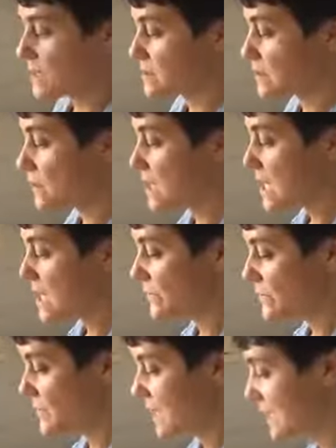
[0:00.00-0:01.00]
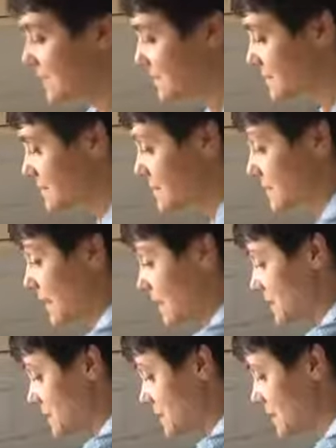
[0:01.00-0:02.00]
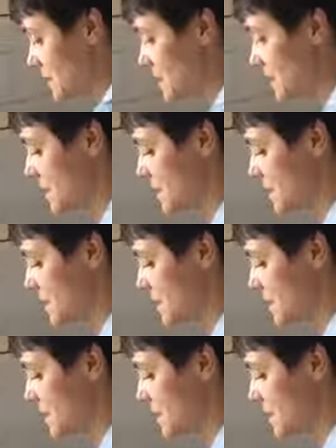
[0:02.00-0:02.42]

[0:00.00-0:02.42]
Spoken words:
So if you taste the batter